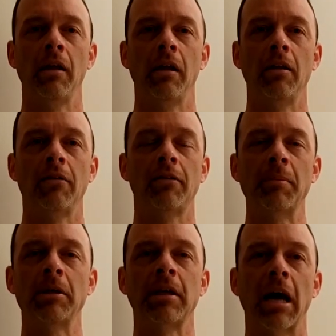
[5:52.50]
In the
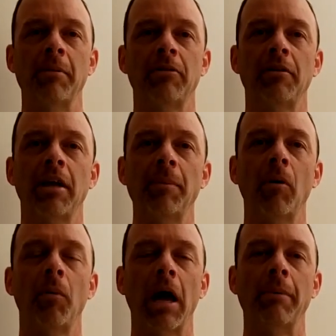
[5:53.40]
summertime, it's a
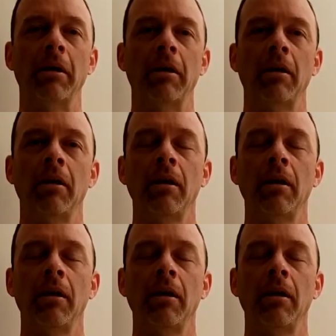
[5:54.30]
double whammy,